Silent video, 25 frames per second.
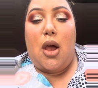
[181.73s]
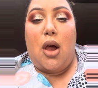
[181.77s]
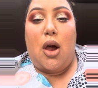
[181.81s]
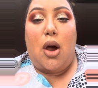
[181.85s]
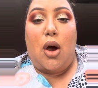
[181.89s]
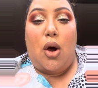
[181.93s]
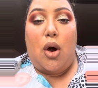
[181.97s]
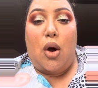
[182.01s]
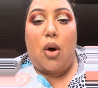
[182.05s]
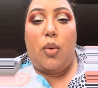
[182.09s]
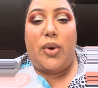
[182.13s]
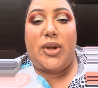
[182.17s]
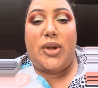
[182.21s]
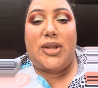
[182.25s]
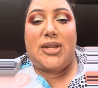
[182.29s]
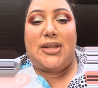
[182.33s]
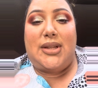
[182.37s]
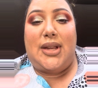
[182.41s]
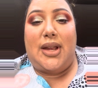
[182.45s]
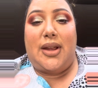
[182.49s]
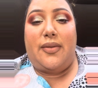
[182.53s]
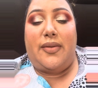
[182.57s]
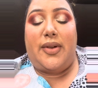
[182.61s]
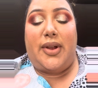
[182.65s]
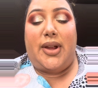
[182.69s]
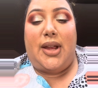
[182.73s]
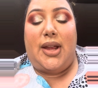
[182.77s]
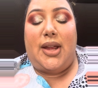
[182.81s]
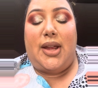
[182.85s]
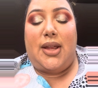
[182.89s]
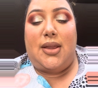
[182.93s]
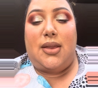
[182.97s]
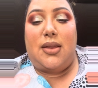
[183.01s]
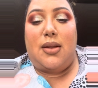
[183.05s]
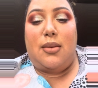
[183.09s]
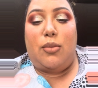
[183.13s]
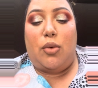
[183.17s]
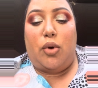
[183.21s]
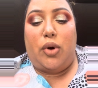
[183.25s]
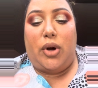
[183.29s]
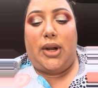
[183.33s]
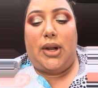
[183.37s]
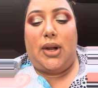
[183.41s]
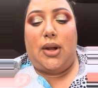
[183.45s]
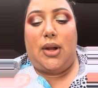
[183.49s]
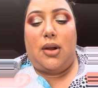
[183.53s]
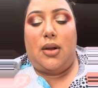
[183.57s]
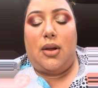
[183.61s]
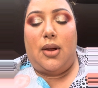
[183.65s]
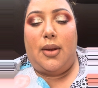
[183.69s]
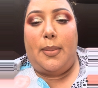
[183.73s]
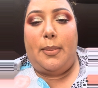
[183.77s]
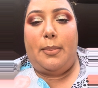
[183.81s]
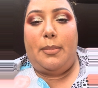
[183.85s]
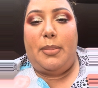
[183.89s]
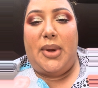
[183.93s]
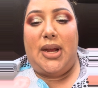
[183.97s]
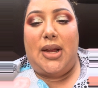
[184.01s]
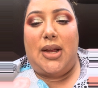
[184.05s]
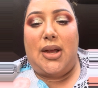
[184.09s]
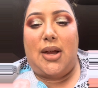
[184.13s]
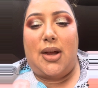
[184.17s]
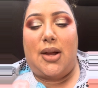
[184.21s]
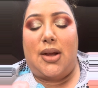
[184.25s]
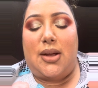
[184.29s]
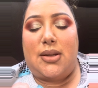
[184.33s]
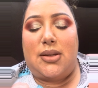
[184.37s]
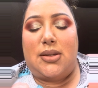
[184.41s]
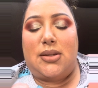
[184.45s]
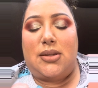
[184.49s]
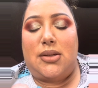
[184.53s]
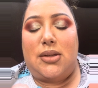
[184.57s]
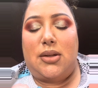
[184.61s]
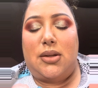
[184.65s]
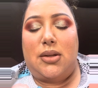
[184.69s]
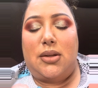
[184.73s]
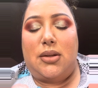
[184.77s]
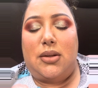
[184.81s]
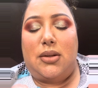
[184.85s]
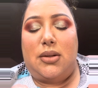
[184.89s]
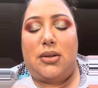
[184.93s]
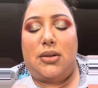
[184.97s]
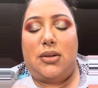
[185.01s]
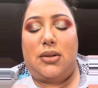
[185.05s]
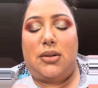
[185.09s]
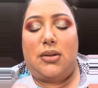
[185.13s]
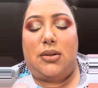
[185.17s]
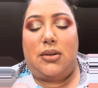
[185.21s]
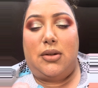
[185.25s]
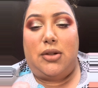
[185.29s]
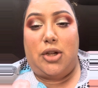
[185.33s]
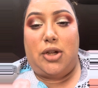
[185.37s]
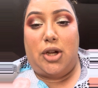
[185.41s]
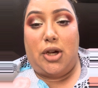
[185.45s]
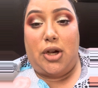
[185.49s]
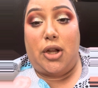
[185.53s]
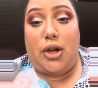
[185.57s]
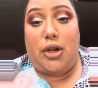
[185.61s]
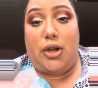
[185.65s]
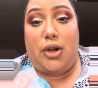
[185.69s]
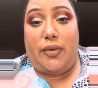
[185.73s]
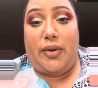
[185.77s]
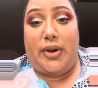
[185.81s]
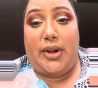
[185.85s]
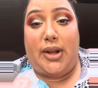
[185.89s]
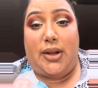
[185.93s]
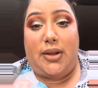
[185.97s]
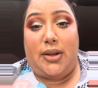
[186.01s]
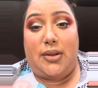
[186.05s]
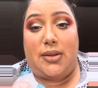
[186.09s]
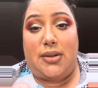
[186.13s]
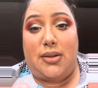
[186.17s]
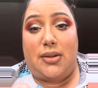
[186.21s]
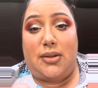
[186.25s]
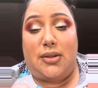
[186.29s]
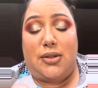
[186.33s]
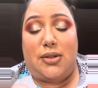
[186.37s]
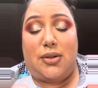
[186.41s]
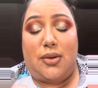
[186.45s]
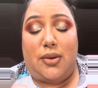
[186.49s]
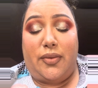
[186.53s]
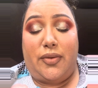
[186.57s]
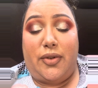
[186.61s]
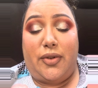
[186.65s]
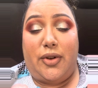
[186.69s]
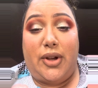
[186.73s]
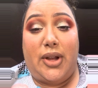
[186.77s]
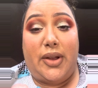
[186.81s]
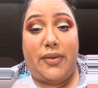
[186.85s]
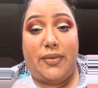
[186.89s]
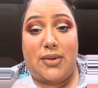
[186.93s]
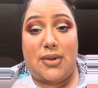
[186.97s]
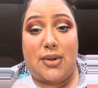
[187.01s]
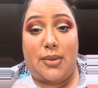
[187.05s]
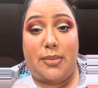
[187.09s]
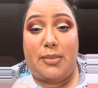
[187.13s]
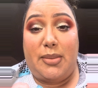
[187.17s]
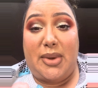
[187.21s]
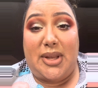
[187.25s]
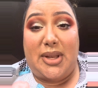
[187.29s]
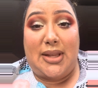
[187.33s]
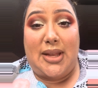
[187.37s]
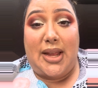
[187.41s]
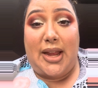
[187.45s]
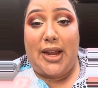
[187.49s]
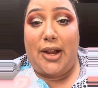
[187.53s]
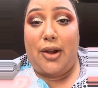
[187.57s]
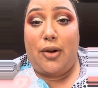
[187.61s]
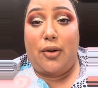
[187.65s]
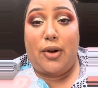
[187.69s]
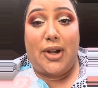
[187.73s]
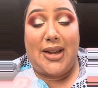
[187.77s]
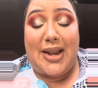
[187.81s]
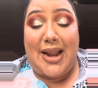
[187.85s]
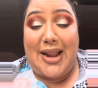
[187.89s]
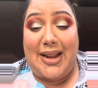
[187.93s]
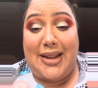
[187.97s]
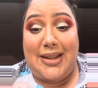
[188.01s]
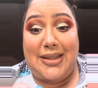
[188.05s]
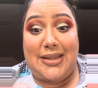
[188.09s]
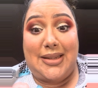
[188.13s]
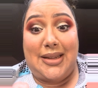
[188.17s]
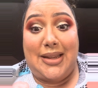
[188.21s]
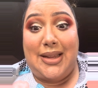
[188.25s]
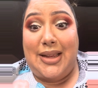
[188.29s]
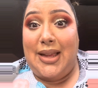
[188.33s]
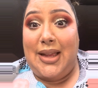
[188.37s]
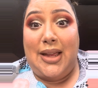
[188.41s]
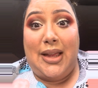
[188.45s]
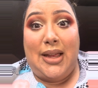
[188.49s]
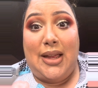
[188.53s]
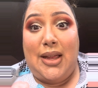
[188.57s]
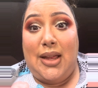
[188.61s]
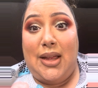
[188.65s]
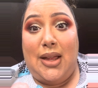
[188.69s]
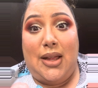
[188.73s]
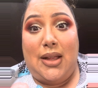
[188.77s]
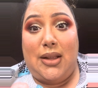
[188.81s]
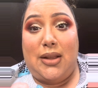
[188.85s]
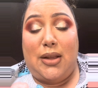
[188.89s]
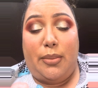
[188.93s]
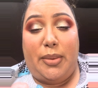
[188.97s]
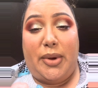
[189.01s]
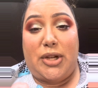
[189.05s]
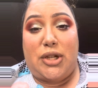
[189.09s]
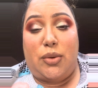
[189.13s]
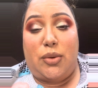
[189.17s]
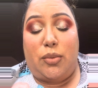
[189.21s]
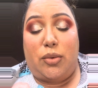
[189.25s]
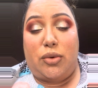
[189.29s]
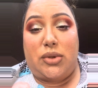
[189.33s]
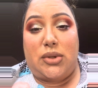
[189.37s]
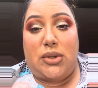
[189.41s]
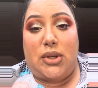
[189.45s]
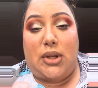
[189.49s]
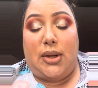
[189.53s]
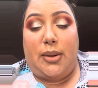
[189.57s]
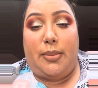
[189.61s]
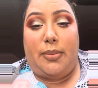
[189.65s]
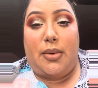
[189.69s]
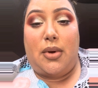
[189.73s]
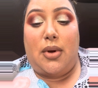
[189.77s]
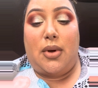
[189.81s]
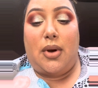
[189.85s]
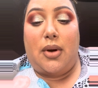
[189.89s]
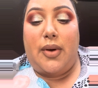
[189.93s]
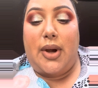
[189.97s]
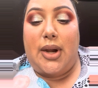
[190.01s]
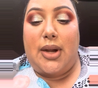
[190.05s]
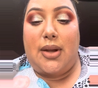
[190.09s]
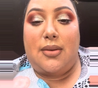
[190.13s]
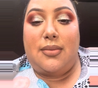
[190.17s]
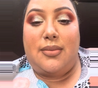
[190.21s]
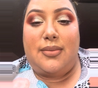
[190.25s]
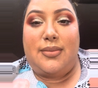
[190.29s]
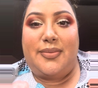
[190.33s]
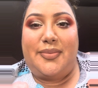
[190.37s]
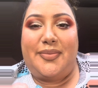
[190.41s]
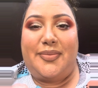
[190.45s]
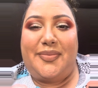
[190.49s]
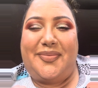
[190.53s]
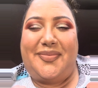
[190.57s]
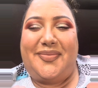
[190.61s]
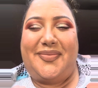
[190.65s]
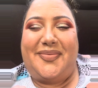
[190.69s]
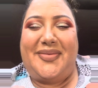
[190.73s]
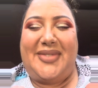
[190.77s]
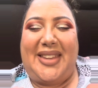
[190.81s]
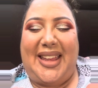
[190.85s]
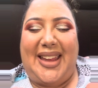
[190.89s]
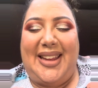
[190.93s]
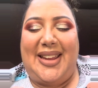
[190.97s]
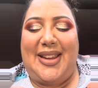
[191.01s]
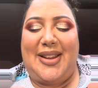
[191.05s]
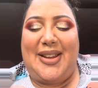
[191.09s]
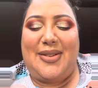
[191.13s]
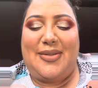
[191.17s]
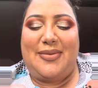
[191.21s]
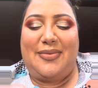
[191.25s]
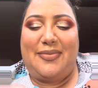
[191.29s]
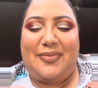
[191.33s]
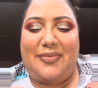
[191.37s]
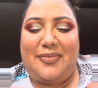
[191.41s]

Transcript: always give it in the morning, because you're going to urinate. So if you give it to midday or night, the patient won't sleep. All right. Thank you.